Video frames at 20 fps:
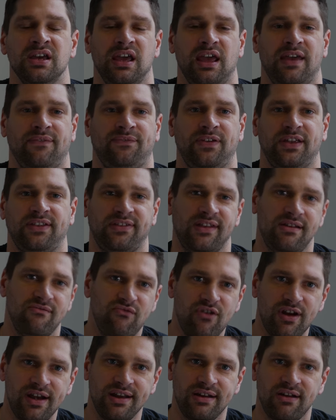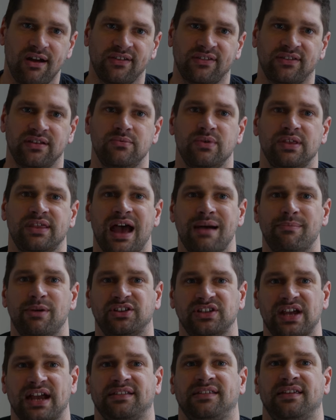It fits in really nicely with how
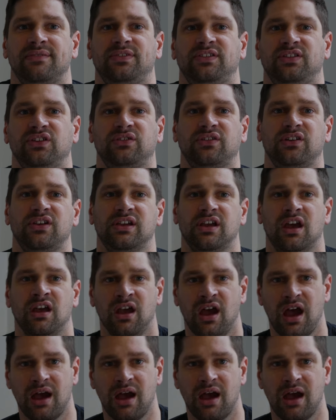much activity you're doing